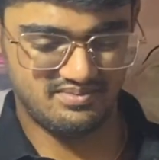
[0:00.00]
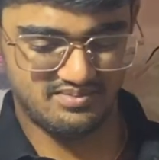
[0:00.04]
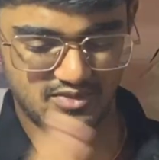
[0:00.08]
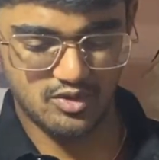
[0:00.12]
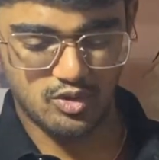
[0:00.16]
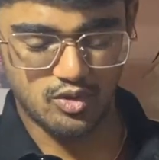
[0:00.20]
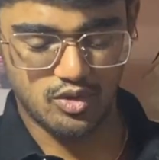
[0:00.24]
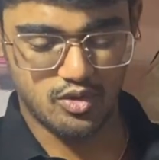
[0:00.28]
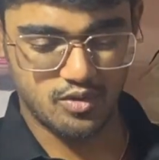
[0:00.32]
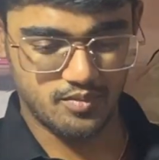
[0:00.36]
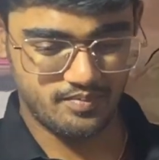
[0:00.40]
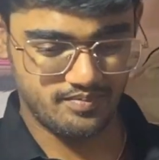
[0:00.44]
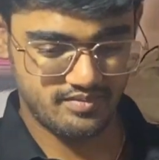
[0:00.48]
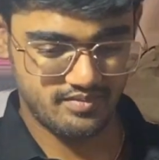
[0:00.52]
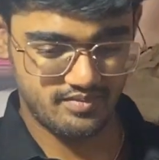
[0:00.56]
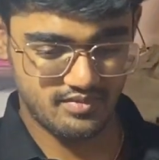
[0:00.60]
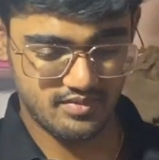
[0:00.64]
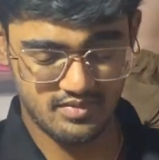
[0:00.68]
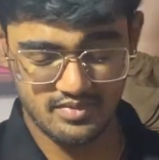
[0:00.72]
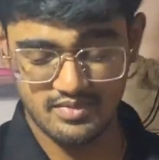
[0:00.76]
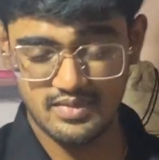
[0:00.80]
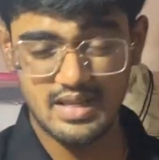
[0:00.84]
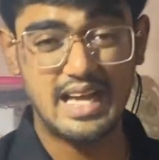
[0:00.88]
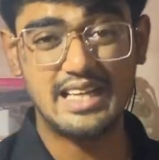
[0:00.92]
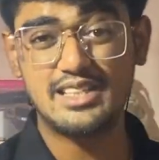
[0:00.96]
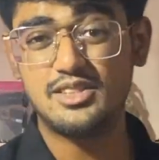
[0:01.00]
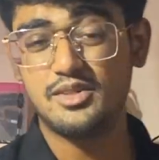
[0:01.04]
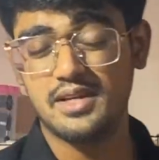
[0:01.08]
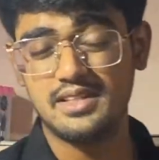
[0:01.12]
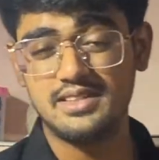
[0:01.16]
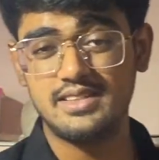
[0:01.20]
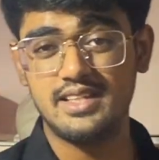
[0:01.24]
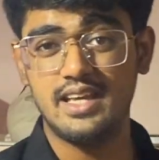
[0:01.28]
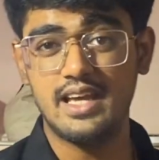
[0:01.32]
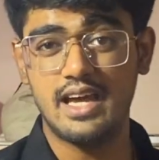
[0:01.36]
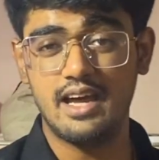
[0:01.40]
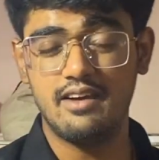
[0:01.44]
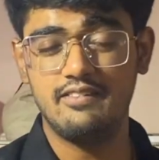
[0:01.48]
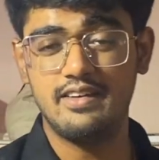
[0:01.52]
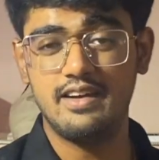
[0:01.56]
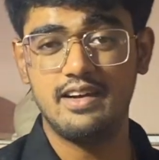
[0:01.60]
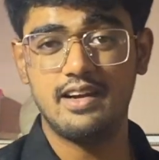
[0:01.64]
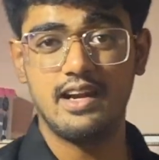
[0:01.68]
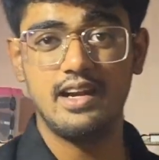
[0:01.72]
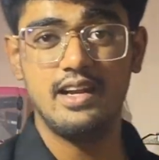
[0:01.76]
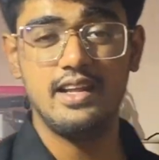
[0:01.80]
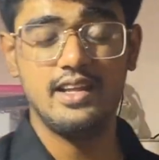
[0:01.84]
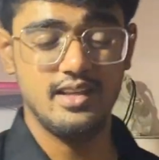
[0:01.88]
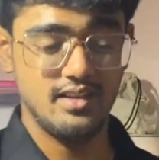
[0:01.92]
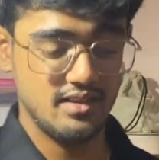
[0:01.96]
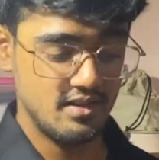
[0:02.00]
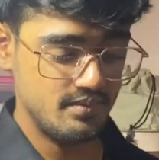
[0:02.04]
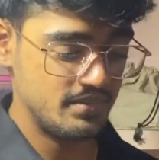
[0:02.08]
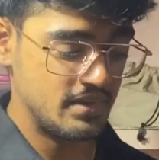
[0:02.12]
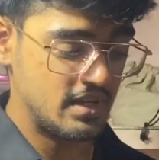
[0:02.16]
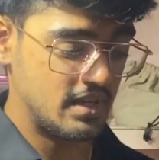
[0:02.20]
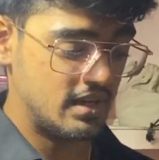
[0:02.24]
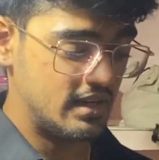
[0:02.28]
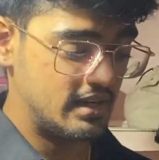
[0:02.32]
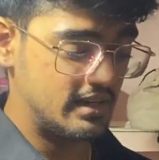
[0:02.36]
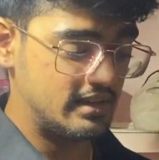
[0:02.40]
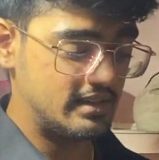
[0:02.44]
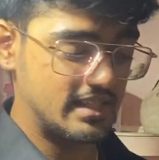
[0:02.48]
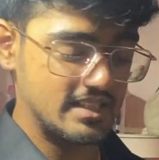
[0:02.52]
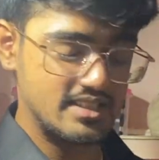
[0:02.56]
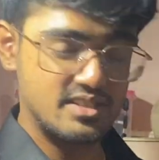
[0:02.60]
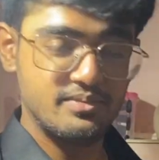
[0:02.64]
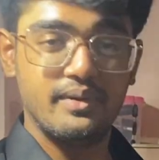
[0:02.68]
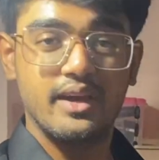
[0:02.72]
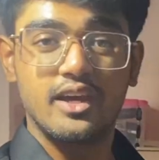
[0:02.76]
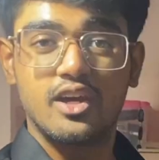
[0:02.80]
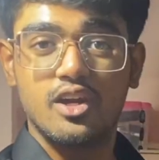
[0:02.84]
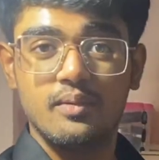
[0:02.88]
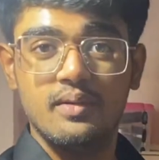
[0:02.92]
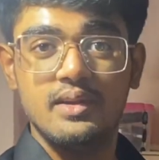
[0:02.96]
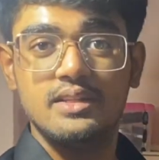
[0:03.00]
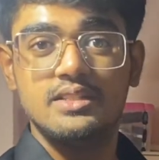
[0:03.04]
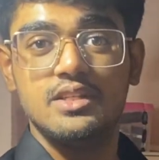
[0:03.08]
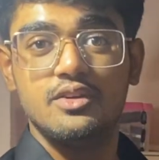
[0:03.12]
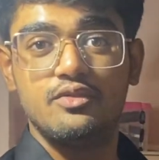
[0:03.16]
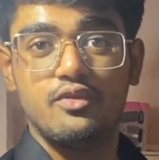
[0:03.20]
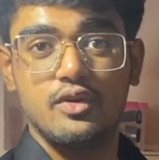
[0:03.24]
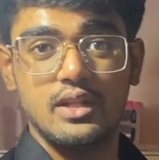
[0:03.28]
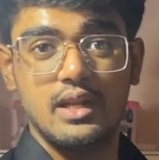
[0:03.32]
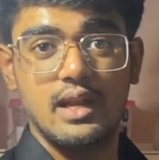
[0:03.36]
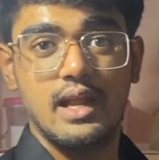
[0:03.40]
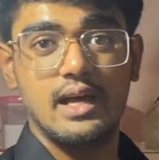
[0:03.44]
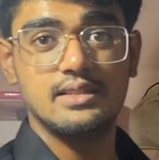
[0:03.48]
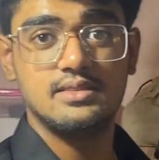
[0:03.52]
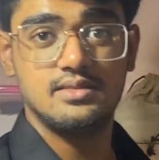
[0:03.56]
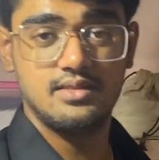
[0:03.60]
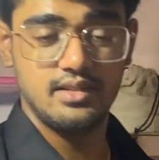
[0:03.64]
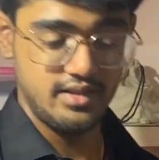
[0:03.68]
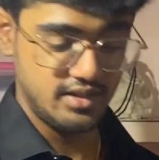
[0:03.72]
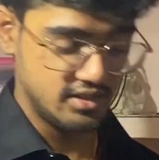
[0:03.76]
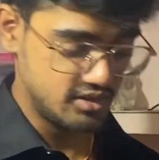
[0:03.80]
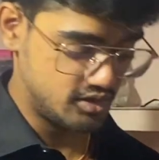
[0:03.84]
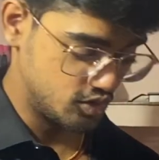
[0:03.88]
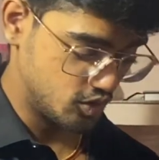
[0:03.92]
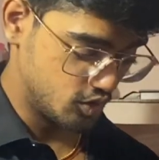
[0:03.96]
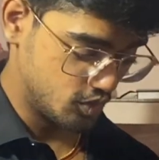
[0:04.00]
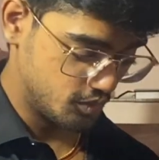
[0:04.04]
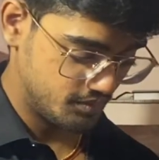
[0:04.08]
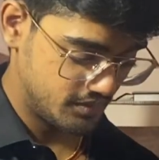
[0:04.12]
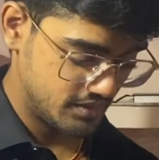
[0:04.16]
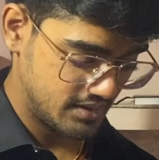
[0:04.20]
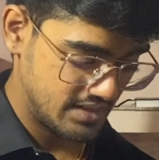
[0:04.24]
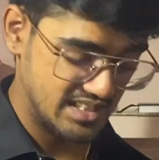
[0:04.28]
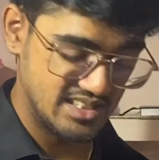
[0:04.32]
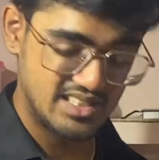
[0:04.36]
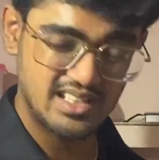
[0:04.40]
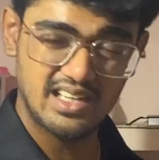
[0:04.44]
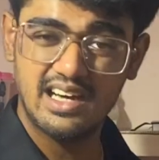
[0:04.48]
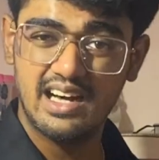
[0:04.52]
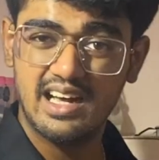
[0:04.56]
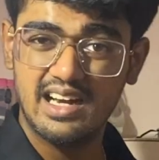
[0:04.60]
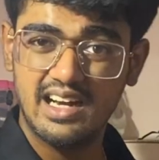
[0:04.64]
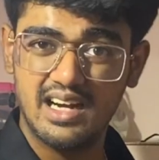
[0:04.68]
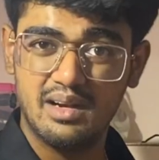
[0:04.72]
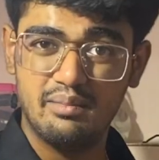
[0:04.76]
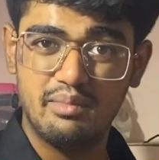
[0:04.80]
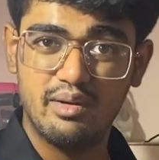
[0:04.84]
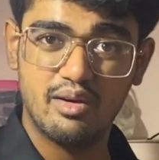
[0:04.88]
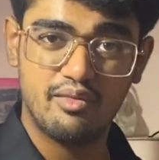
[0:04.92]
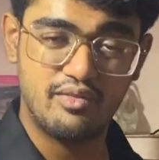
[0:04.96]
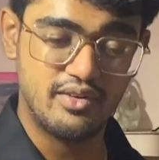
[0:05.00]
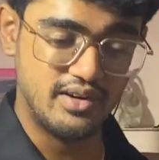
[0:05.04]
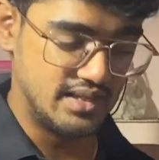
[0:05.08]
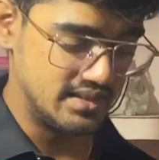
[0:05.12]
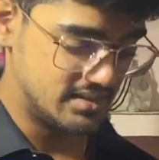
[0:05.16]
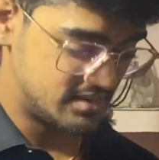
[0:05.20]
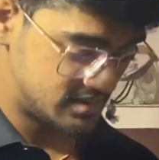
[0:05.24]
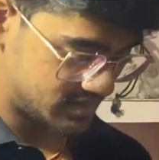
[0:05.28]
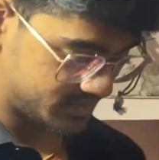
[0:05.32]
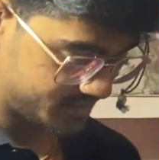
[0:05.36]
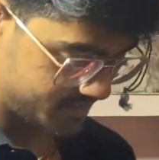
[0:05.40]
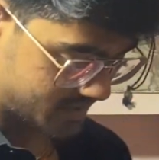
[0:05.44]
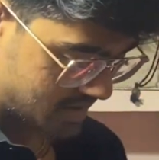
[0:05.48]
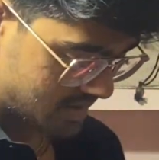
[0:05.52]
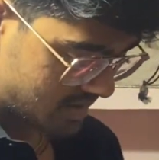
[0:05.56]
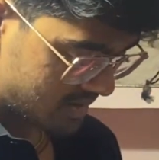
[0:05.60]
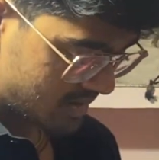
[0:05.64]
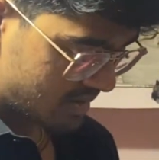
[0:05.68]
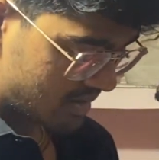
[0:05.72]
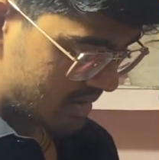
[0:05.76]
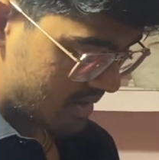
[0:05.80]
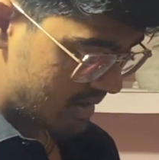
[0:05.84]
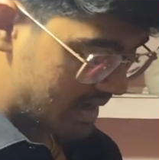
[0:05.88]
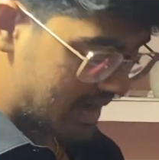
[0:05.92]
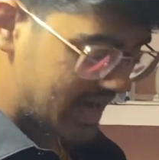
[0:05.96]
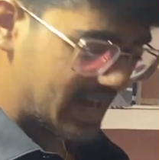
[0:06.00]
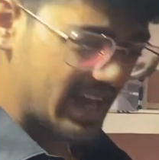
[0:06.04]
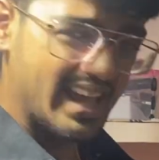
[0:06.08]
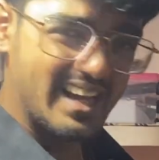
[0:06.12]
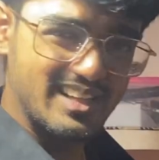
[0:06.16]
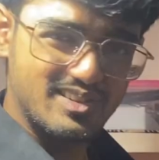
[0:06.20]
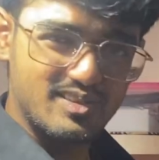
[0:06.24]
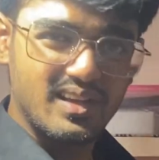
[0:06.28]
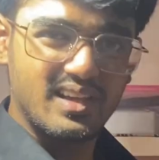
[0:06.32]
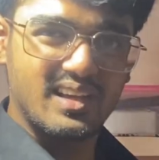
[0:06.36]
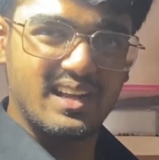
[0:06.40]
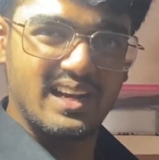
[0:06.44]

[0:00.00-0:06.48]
Oh no. As you can see, I haven't really touched Microbiology for the last 3 years, so that's a little bit of a dust. I actually